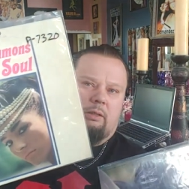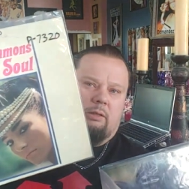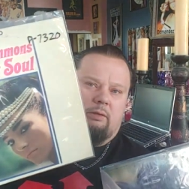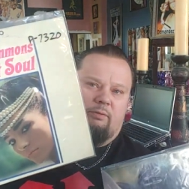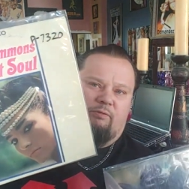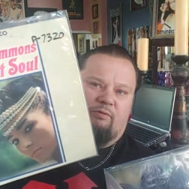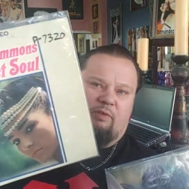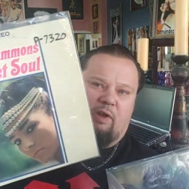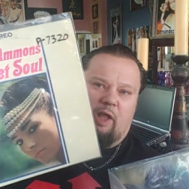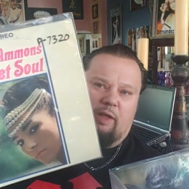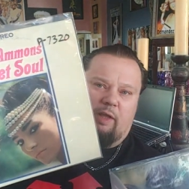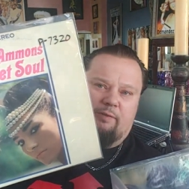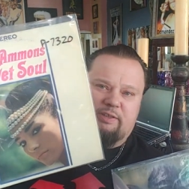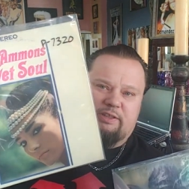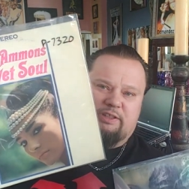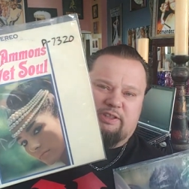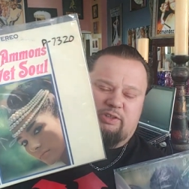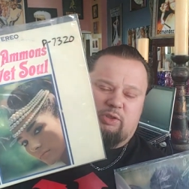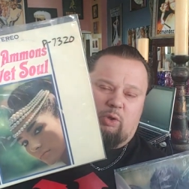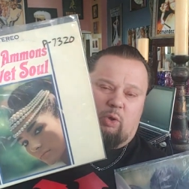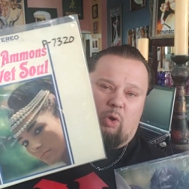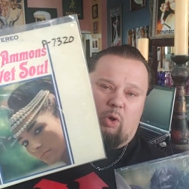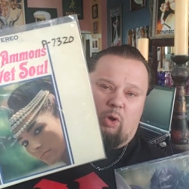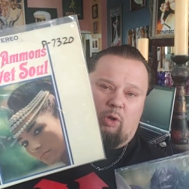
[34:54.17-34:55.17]
Velvet
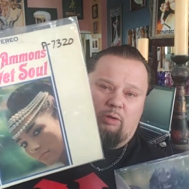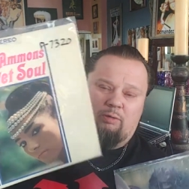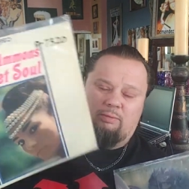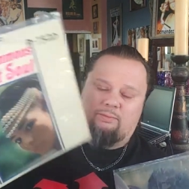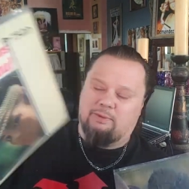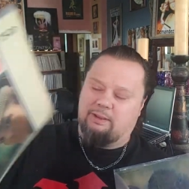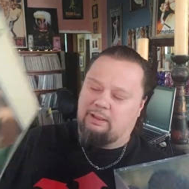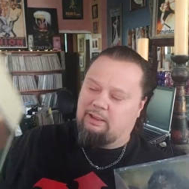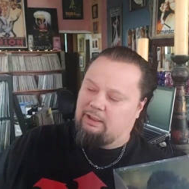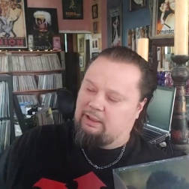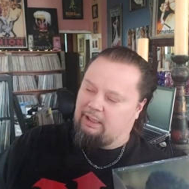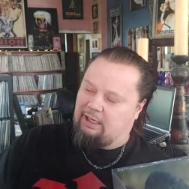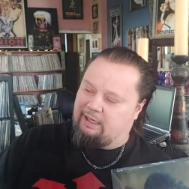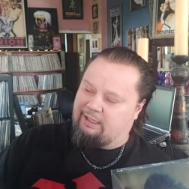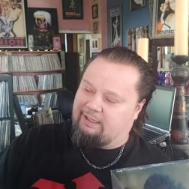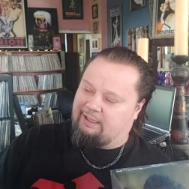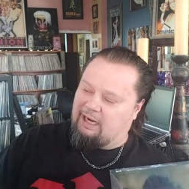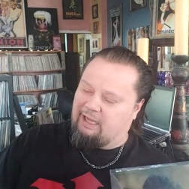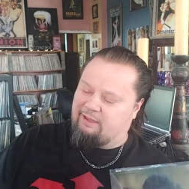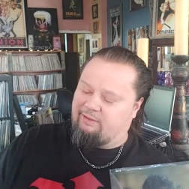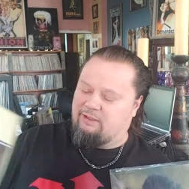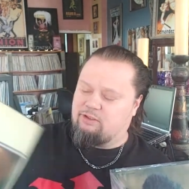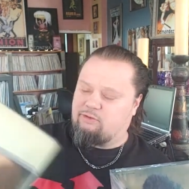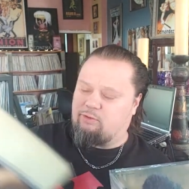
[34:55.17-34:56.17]
Soul, and
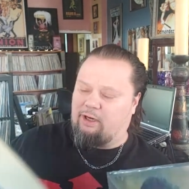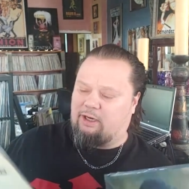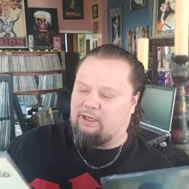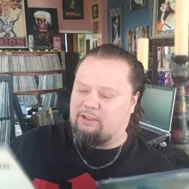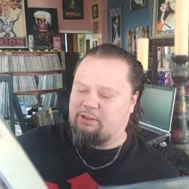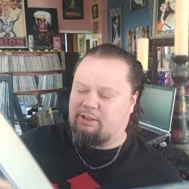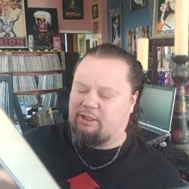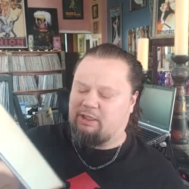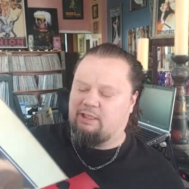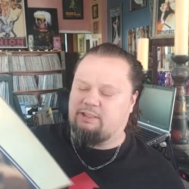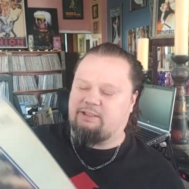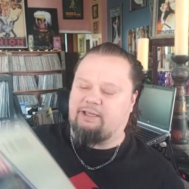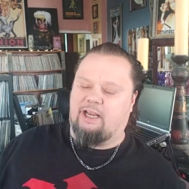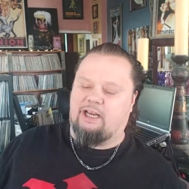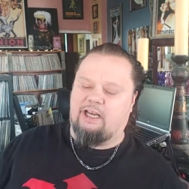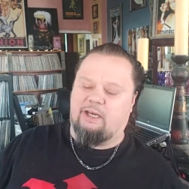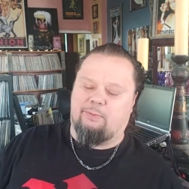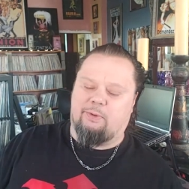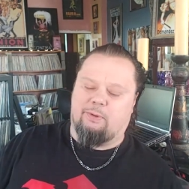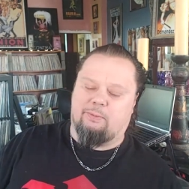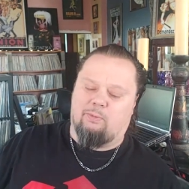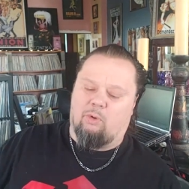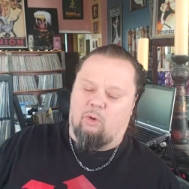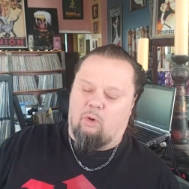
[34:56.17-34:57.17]
again, these records are going to tend to
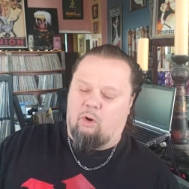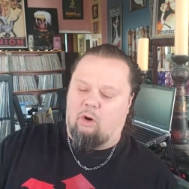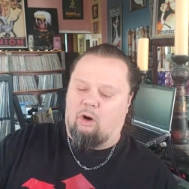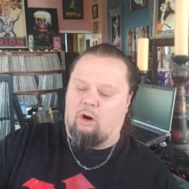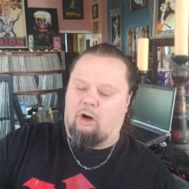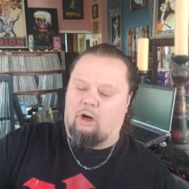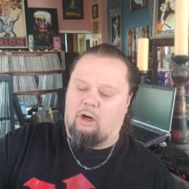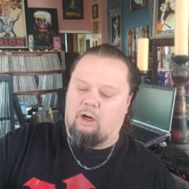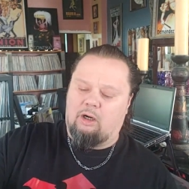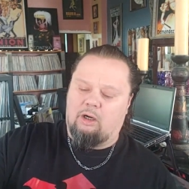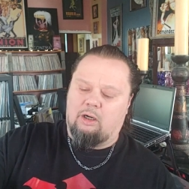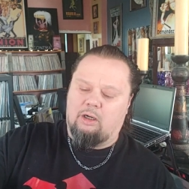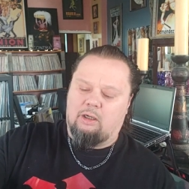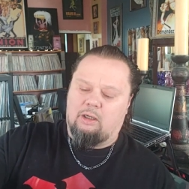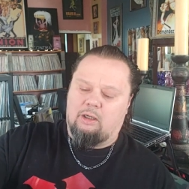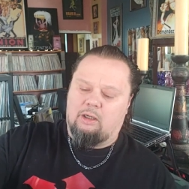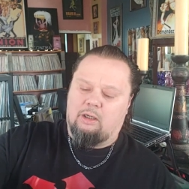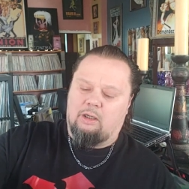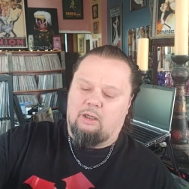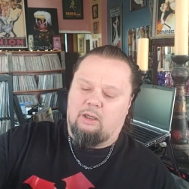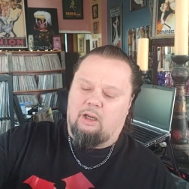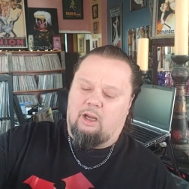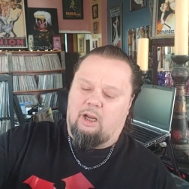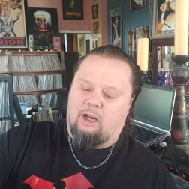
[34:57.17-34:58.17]
be more
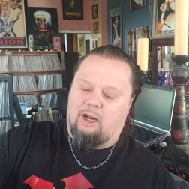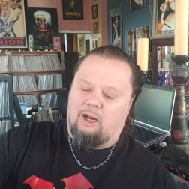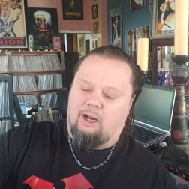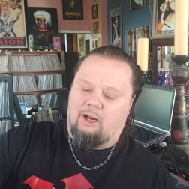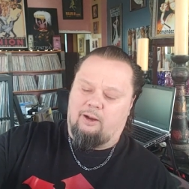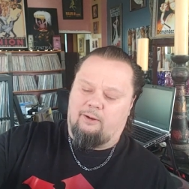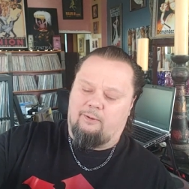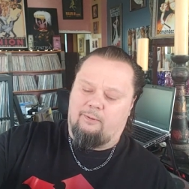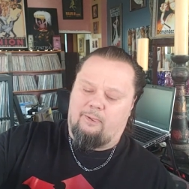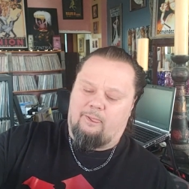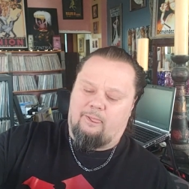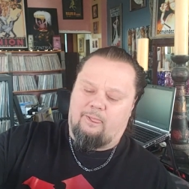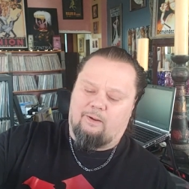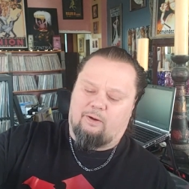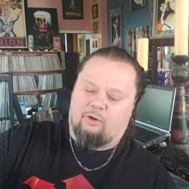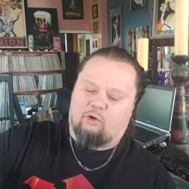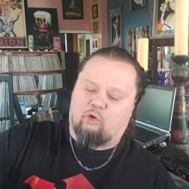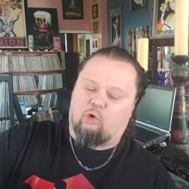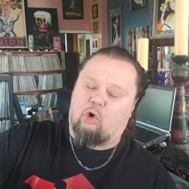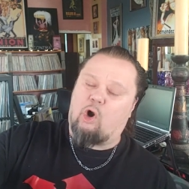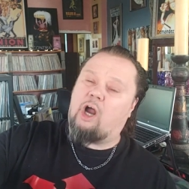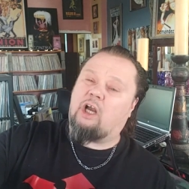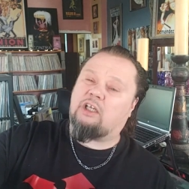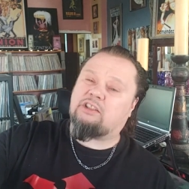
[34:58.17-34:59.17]
uh,
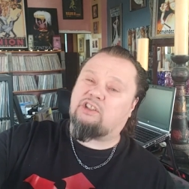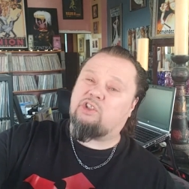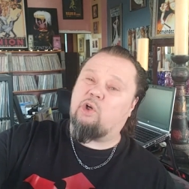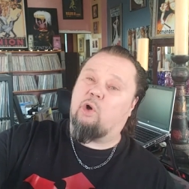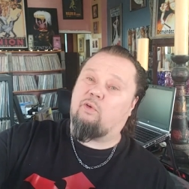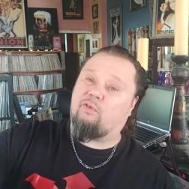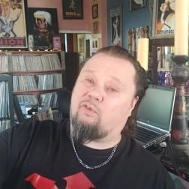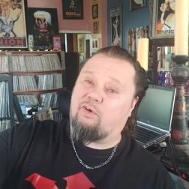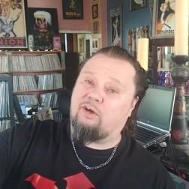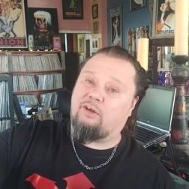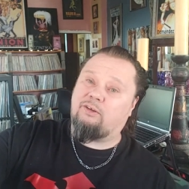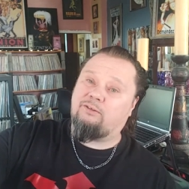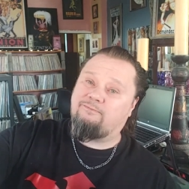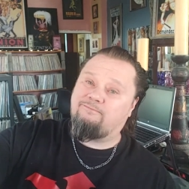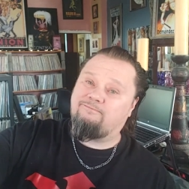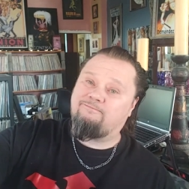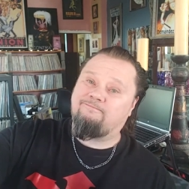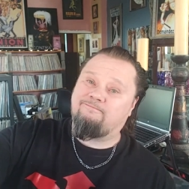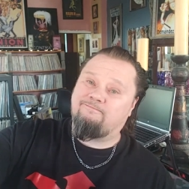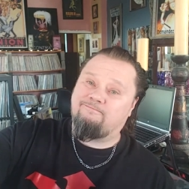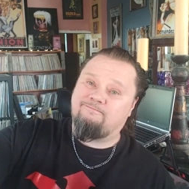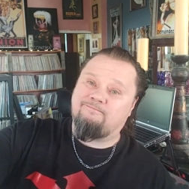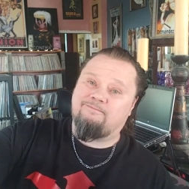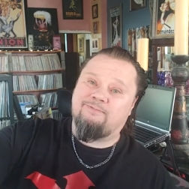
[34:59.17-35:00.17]
crossover
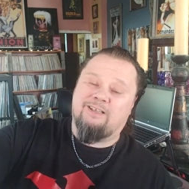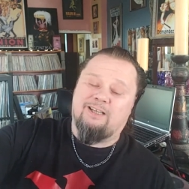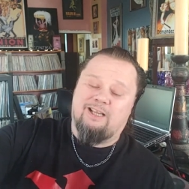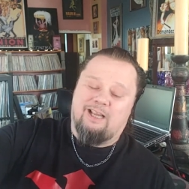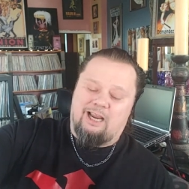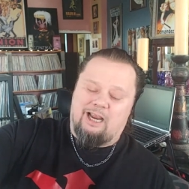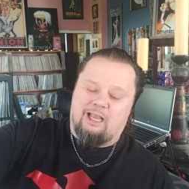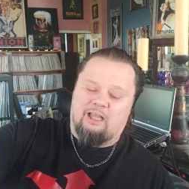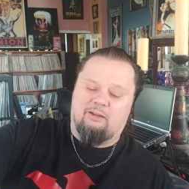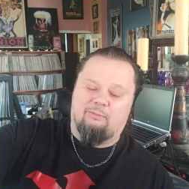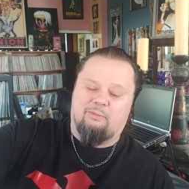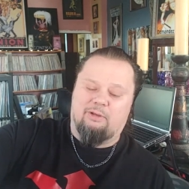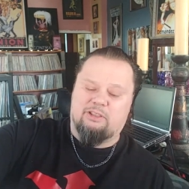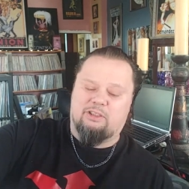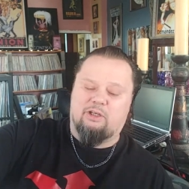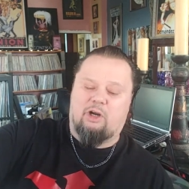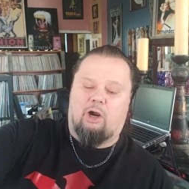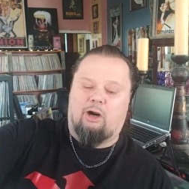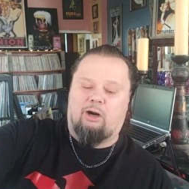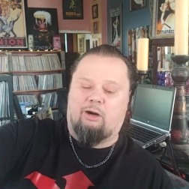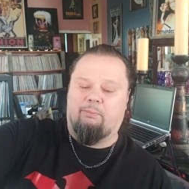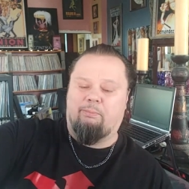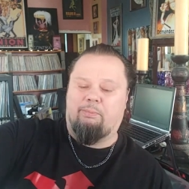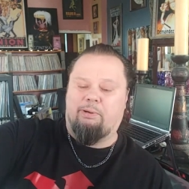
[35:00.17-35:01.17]
elements of
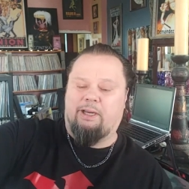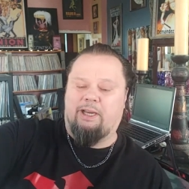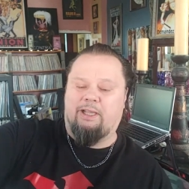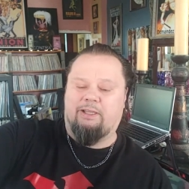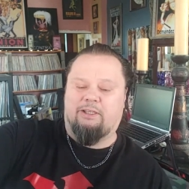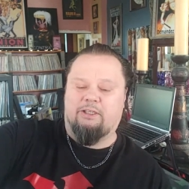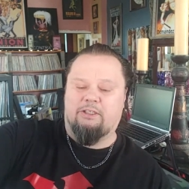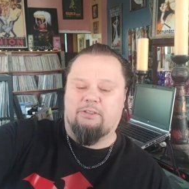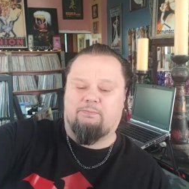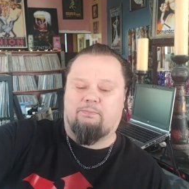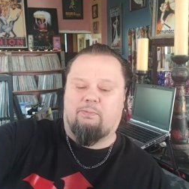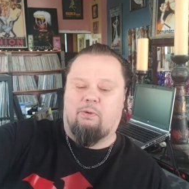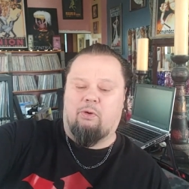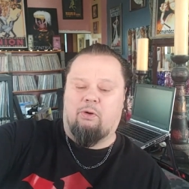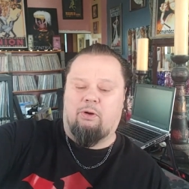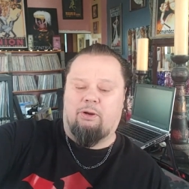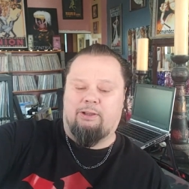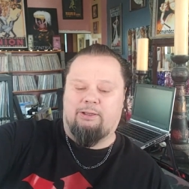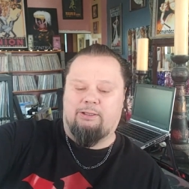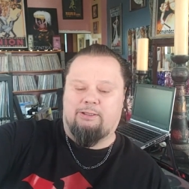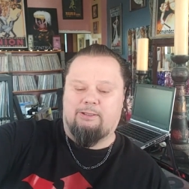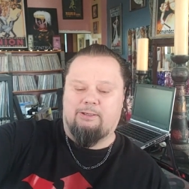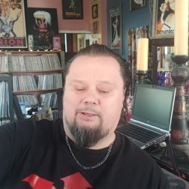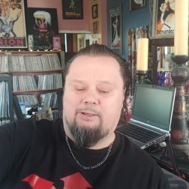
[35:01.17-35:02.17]
R&B at this
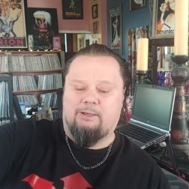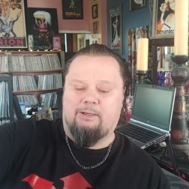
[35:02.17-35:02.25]
point.